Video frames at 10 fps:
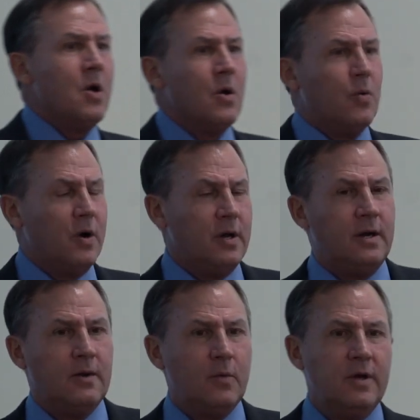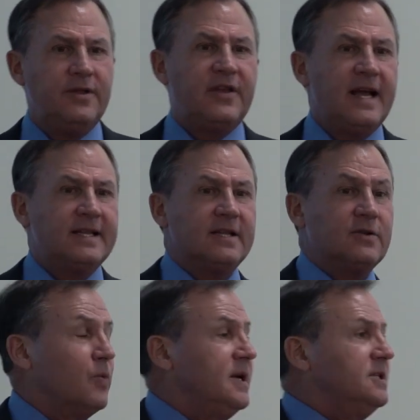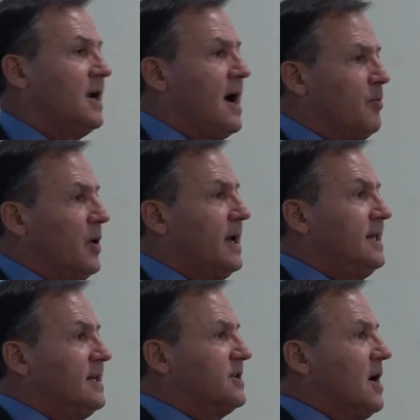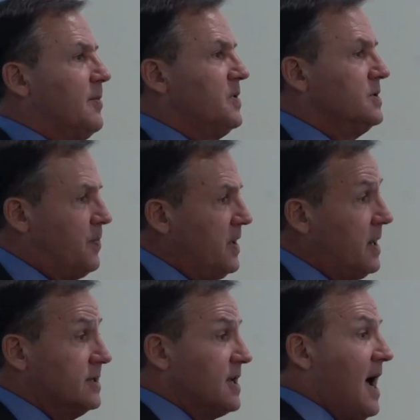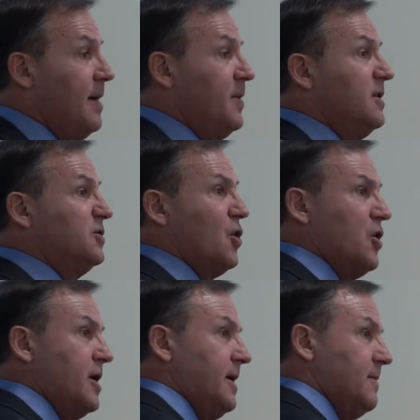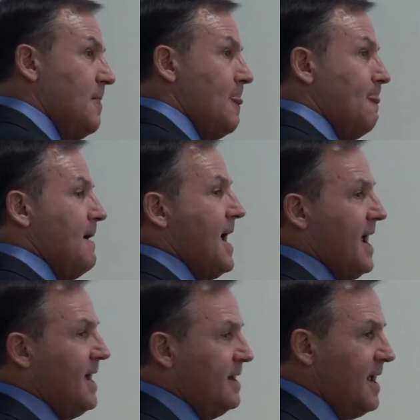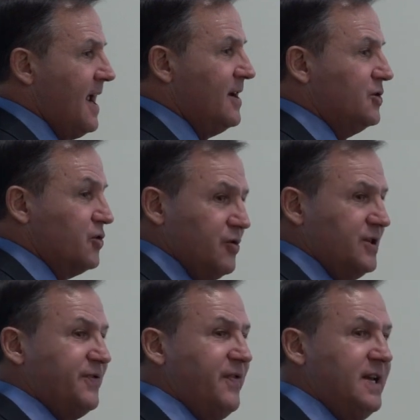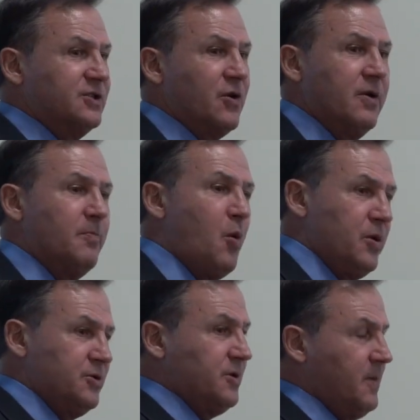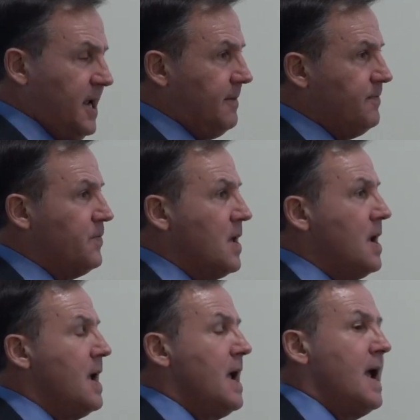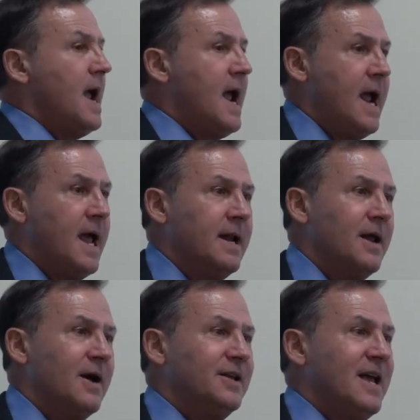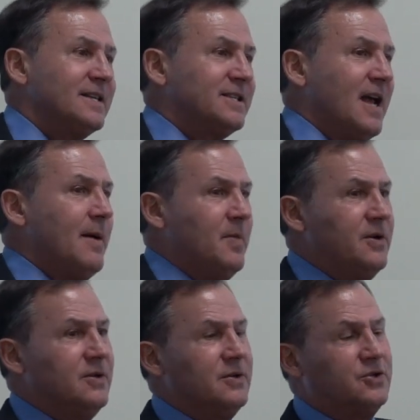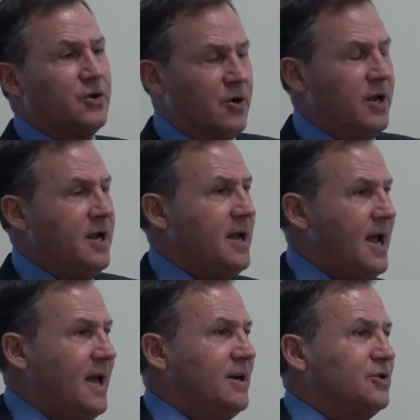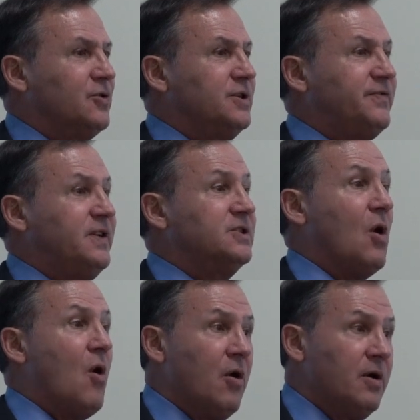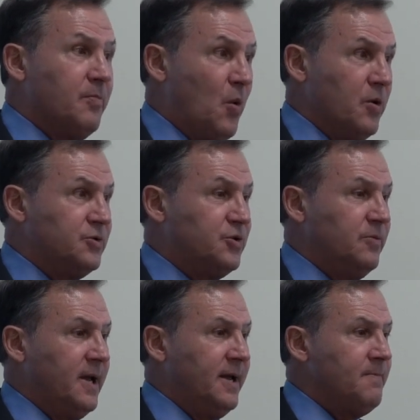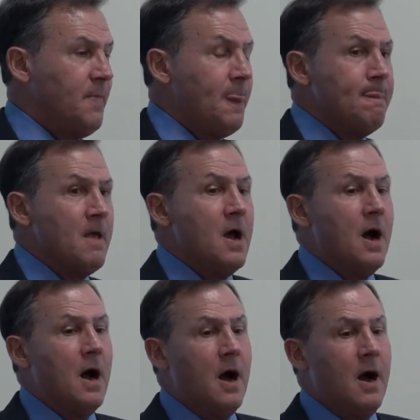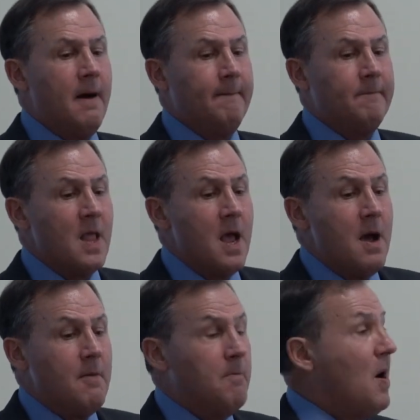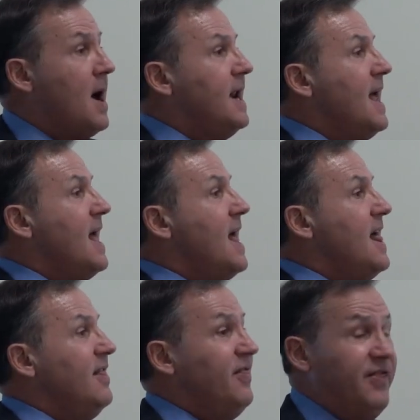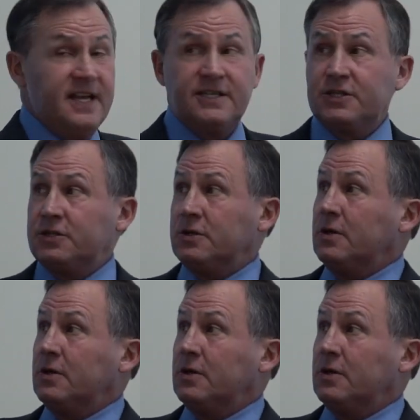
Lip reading: would think that the reason I'm bringing this up is because I'm an attorney, and attorney's fees are important to me. And yes, I'm an attorney, and attorney's fees are important to me, but this